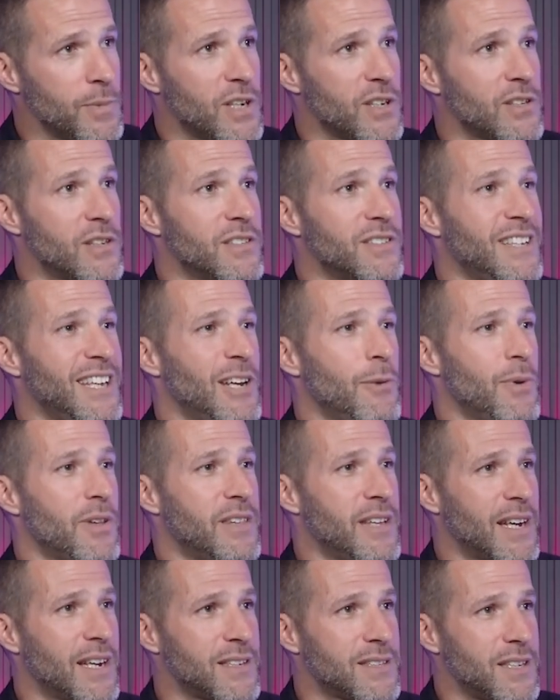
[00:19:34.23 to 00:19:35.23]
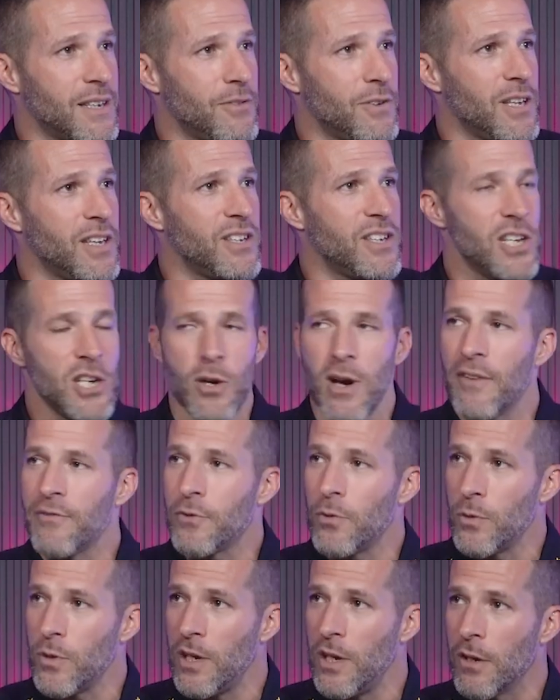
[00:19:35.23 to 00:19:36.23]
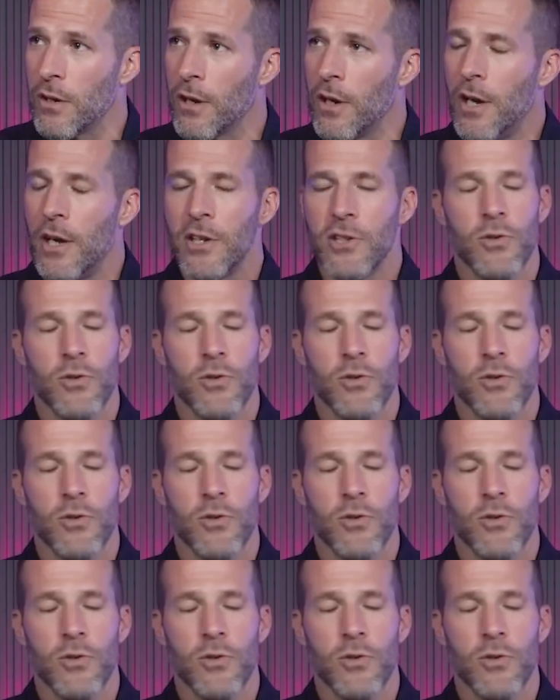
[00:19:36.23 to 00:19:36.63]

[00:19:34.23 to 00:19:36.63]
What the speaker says: because they're dealing with negativity year after year.